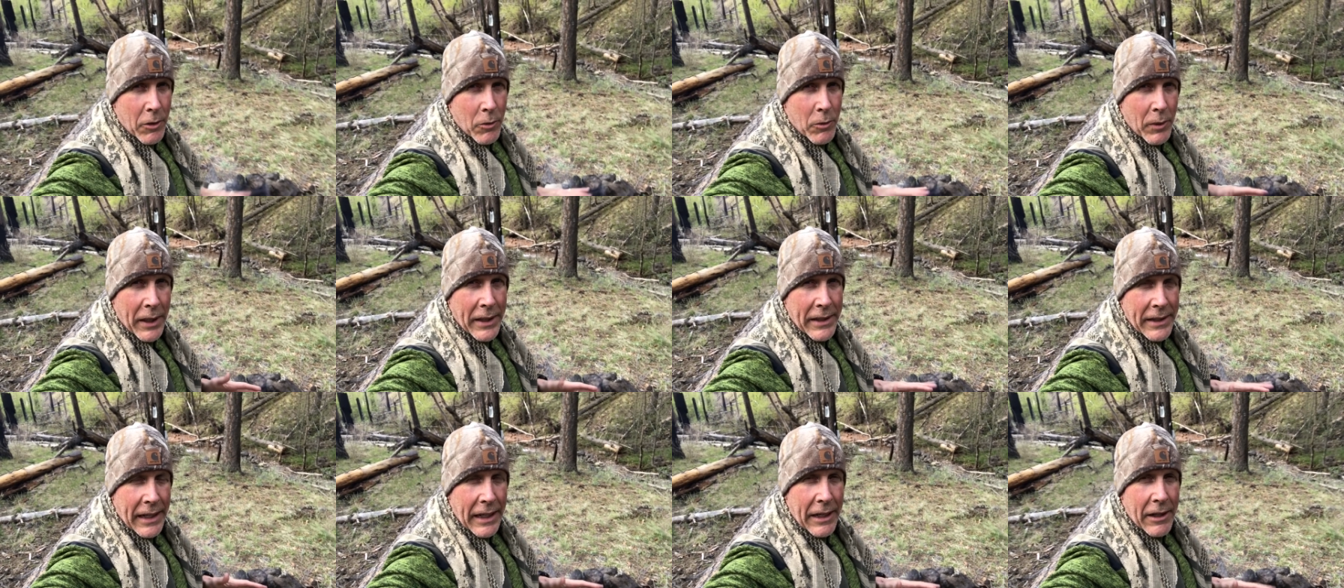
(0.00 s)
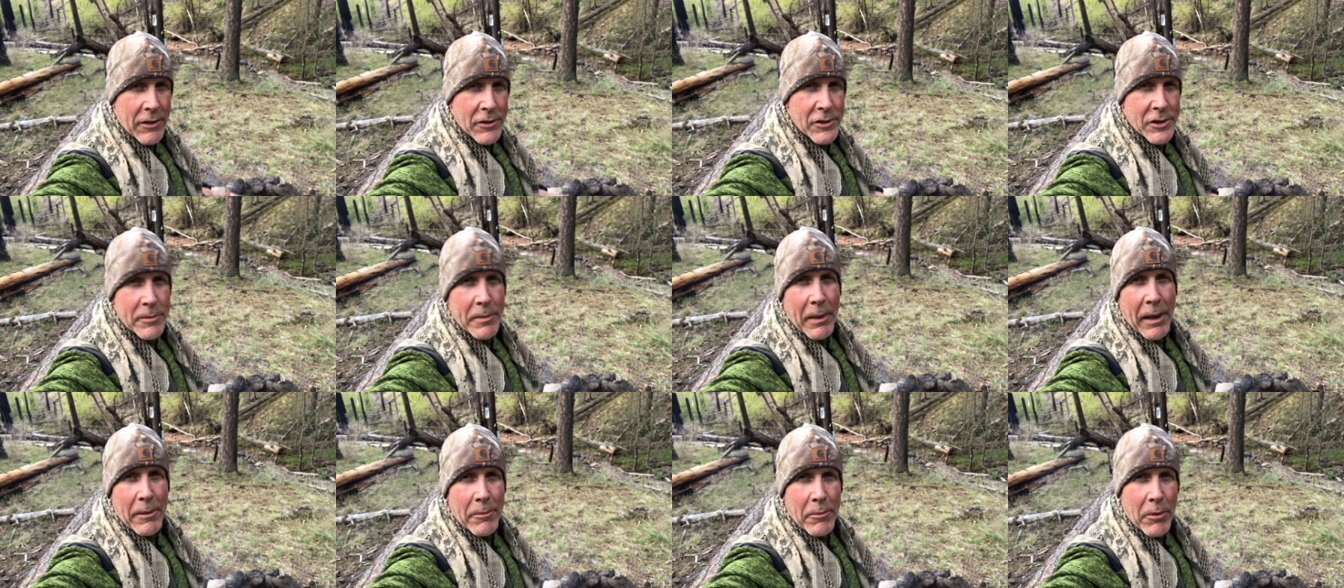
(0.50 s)
Right now
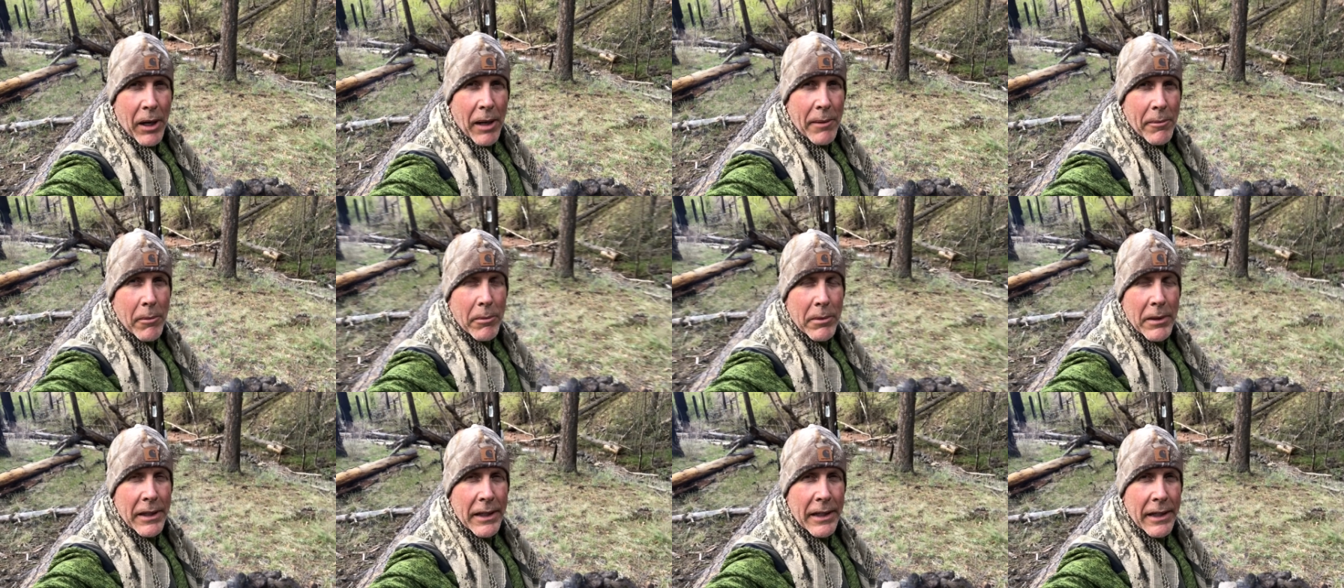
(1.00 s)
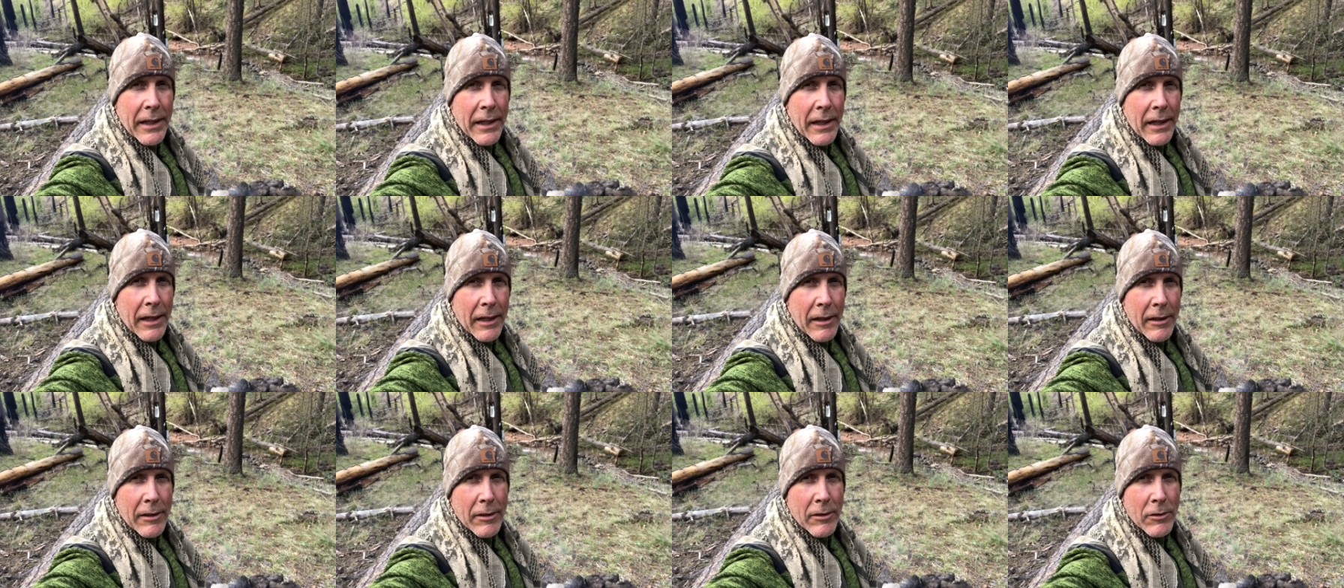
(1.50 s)
it's about probably
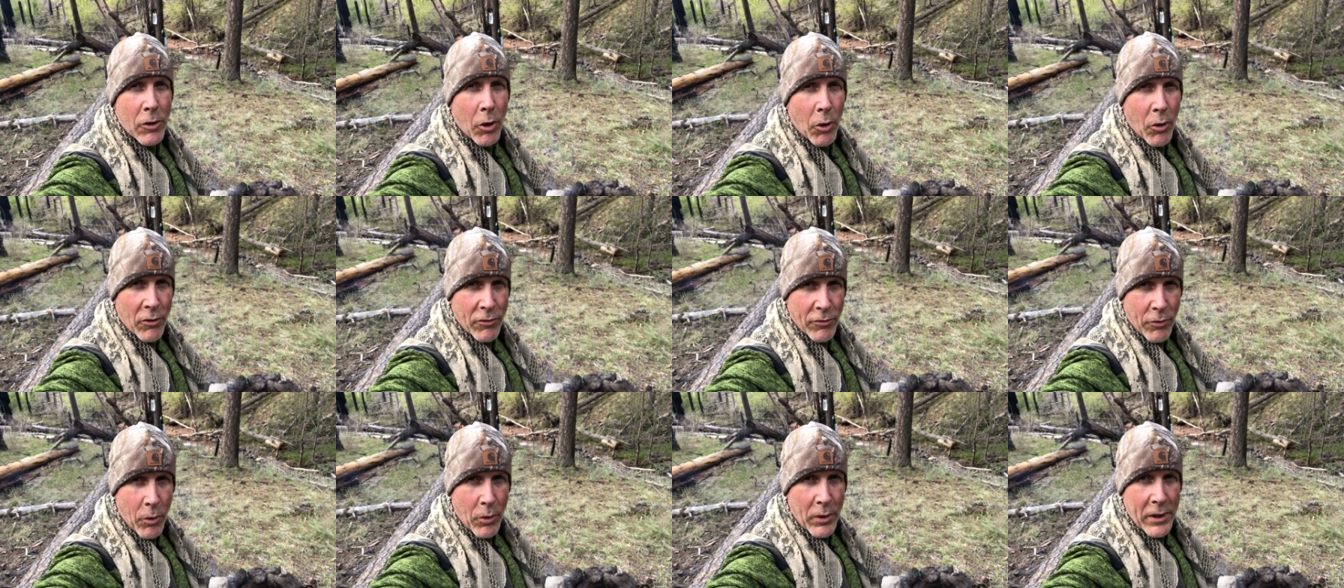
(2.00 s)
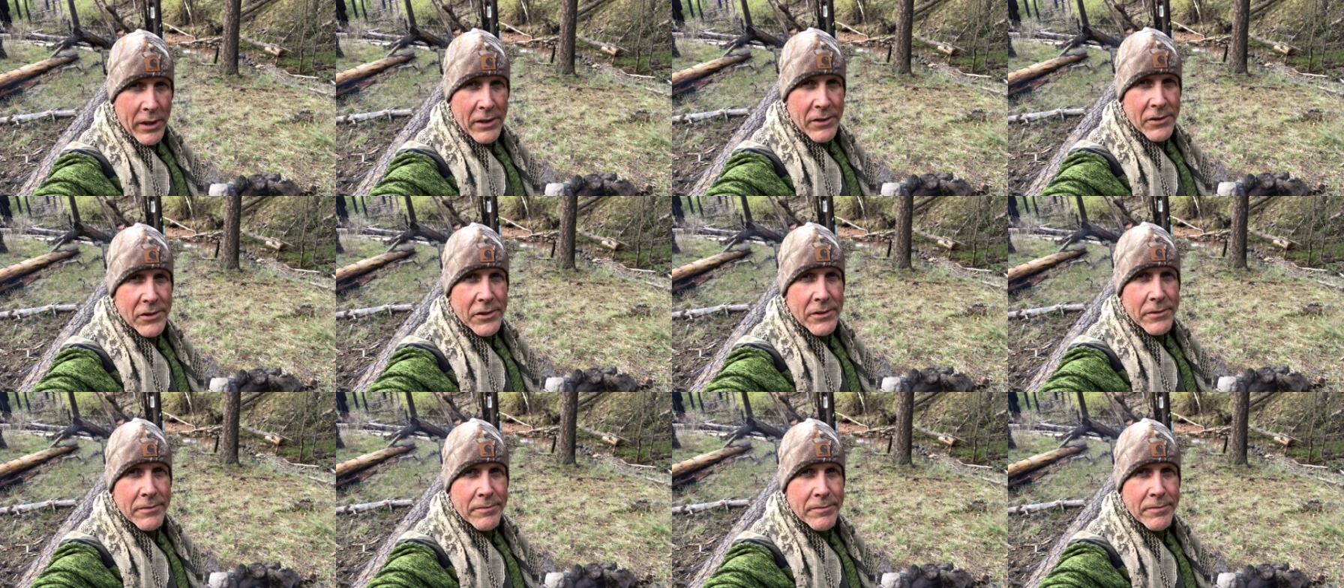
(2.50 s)
lower
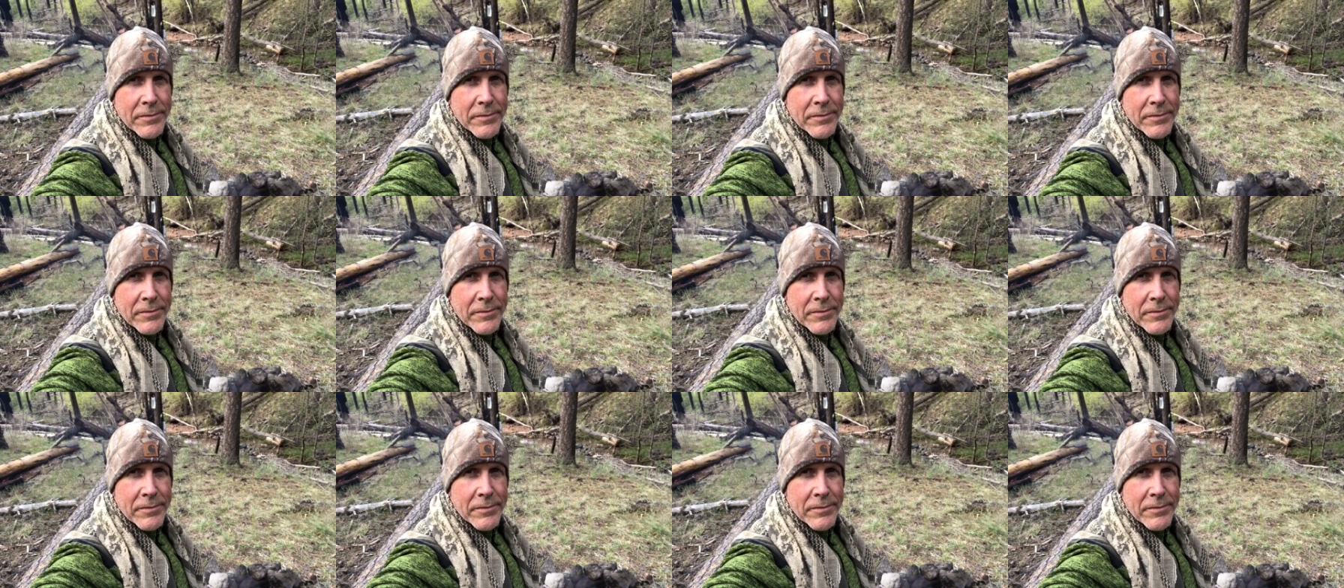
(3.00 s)
40s.